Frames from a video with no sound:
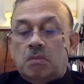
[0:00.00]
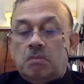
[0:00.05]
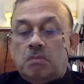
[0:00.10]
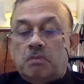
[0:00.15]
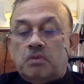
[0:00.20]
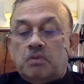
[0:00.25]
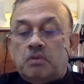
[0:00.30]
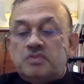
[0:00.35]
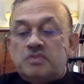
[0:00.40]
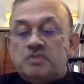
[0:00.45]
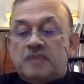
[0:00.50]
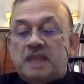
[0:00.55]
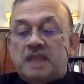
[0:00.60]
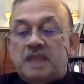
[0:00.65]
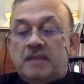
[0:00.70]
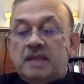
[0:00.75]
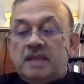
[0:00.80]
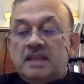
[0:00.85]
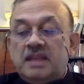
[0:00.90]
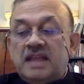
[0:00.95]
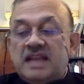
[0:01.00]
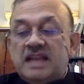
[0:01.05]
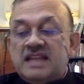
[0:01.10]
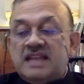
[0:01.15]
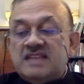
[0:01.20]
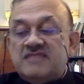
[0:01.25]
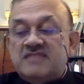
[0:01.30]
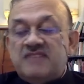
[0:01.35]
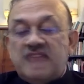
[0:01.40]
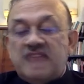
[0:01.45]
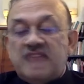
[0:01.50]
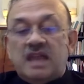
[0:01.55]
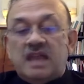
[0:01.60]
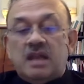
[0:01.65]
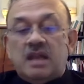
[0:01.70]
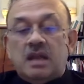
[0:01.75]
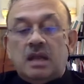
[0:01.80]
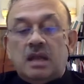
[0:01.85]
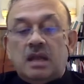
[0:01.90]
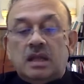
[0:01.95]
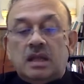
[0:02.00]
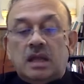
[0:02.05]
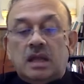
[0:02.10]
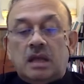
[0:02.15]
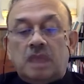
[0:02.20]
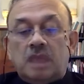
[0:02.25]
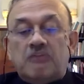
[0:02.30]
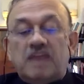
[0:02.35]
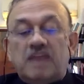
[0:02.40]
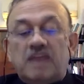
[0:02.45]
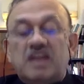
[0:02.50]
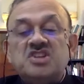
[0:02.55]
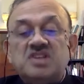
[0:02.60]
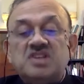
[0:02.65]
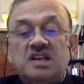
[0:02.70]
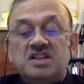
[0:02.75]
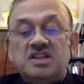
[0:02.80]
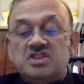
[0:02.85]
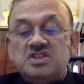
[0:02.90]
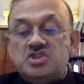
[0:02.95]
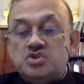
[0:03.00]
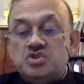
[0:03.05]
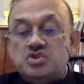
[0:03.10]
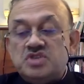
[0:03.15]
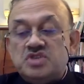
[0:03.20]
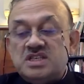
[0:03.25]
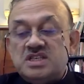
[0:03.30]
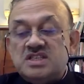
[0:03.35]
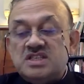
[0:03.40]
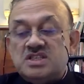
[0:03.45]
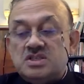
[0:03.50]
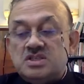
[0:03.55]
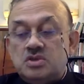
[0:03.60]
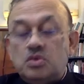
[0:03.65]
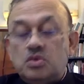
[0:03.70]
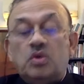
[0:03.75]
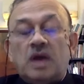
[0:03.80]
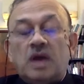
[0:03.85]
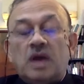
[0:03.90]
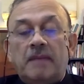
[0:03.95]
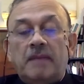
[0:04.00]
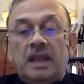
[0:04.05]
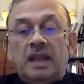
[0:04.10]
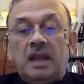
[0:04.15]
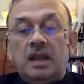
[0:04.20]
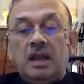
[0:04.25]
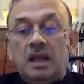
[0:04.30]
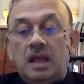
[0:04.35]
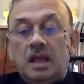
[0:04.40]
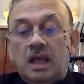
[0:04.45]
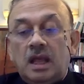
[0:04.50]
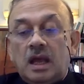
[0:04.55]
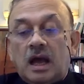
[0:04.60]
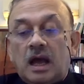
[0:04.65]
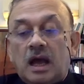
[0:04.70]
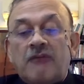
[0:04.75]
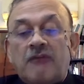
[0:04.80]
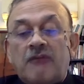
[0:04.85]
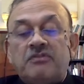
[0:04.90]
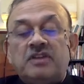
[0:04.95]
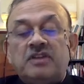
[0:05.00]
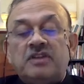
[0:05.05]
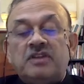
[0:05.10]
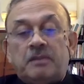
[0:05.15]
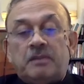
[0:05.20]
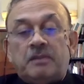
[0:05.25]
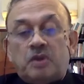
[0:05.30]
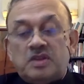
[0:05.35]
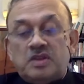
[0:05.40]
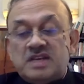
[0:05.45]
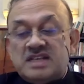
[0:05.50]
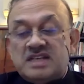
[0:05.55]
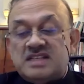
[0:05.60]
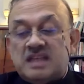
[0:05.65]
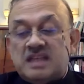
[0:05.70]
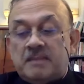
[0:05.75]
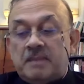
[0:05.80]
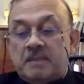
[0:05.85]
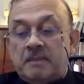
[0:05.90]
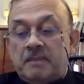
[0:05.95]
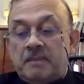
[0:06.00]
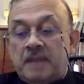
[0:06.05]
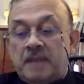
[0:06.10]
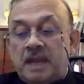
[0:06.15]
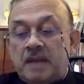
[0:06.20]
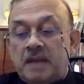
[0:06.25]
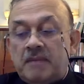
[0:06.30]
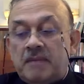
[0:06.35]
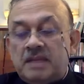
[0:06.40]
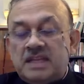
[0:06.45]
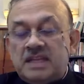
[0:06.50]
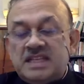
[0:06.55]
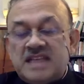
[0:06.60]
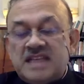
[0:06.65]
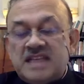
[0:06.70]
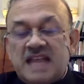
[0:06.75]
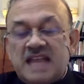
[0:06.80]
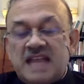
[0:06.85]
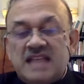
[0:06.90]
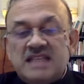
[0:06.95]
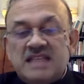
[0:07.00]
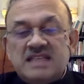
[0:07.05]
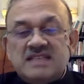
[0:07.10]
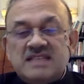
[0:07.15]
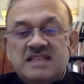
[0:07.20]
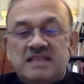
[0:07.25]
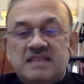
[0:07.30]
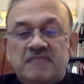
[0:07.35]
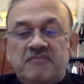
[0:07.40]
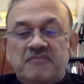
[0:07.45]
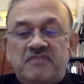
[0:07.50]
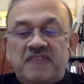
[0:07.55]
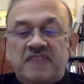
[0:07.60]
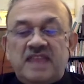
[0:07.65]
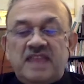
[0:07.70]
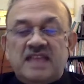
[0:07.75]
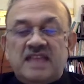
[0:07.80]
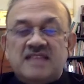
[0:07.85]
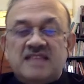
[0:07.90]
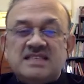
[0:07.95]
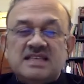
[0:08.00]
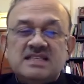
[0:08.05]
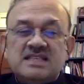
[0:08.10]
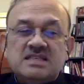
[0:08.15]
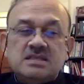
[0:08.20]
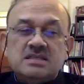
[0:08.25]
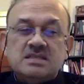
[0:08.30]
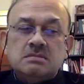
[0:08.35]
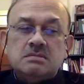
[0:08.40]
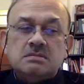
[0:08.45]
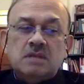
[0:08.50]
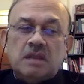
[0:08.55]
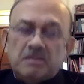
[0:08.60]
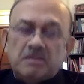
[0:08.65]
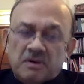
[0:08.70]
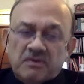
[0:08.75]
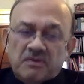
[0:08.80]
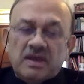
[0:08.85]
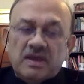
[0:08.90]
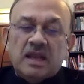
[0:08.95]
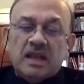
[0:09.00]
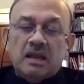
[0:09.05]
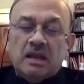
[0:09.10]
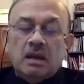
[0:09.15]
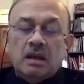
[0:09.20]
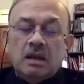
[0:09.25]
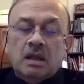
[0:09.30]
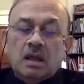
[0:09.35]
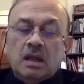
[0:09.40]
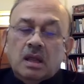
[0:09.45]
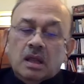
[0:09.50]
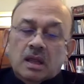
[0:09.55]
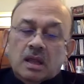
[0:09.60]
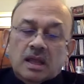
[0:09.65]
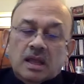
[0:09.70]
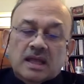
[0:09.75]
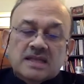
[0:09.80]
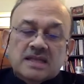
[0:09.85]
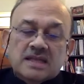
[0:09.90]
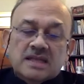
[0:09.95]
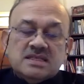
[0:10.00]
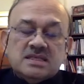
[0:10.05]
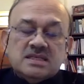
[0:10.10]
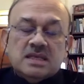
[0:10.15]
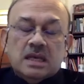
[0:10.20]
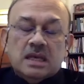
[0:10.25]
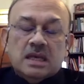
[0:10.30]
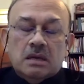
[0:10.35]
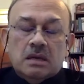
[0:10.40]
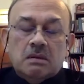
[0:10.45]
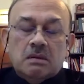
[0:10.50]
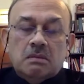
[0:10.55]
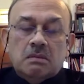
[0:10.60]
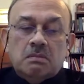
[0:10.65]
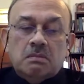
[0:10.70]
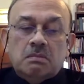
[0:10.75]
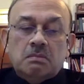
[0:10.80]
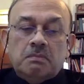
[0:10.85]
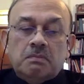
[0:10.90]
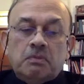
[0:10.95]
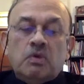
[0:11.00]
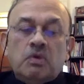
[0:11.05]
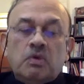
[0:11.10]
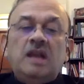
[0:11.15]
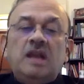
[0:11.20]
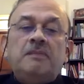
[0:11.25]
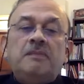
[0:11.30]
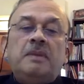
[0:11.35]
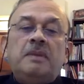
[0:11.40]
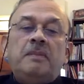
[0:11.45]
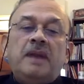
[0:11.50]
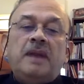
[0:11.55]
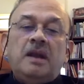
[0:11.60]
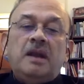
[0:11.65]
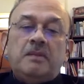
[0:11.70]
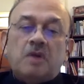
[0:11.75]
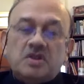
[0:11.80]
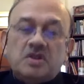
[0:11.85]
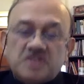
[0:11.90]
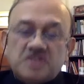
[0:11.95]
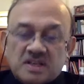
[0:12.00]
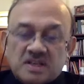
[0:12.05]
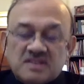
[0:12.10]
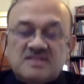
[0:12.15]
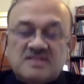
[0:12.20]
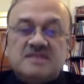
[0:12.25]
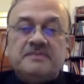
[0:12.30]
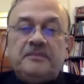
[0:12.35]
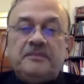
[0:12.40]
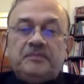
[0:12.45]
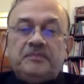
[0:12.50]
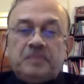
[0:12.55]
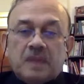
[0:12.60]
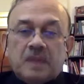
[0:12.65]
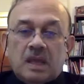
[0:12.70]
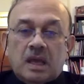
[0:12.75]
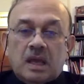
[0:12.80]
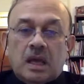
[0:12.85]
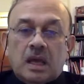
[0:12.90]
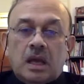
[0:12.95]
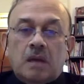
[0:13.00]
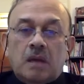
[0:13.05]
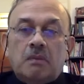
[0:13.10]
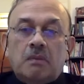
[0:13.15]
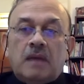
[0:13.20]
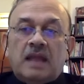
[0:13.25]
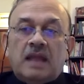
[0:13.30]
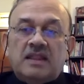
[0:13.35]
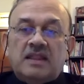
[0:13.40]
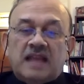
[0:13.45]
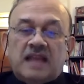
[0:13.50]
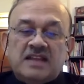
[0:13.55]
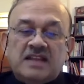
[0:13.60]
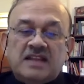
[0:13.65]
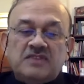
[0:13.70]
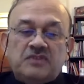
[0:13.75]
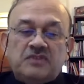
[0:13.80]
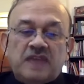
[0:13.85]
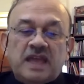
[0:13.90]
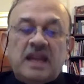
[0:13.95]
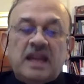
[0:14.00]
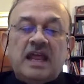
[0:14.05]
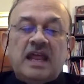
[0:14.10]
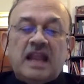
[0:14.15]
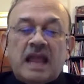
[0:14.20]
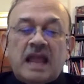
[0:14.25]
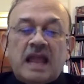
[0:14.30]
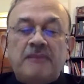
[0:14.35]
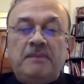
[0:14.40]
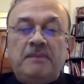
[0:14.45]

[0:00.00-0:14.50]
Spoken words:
post-pandemic, that is where the financial institutions do come in after the projects are prepared. But the challenges they face is, number one, is poorly prepared projects. And that is where